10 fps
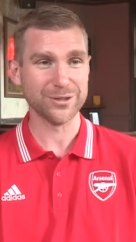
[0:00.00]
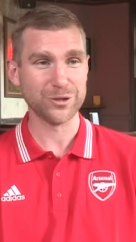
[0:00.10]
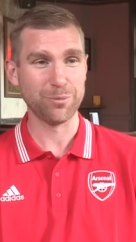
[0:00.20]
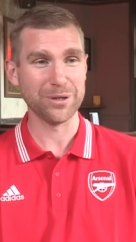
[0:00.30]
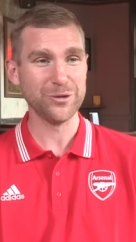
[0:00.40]

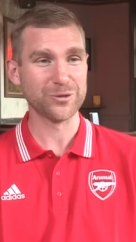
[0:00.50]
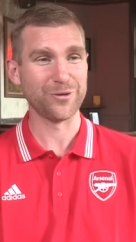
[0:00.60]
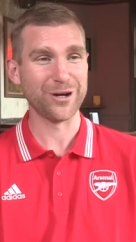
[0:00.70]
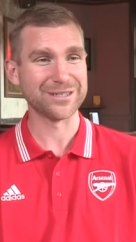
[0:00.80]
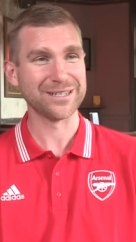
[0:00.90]
super news
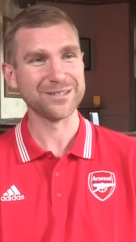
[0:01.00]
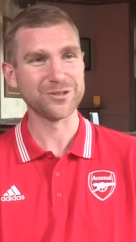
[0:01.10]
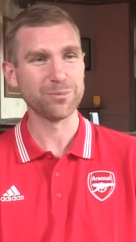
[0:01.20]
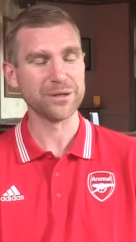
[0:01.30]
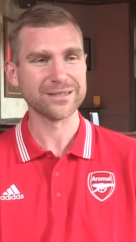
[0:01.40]
for us and
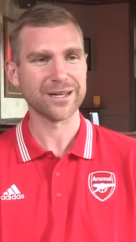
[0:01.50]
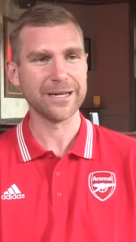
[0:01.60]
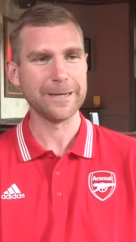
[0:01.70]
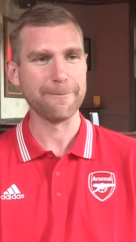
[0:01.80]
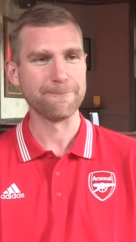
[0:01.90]
super exciting.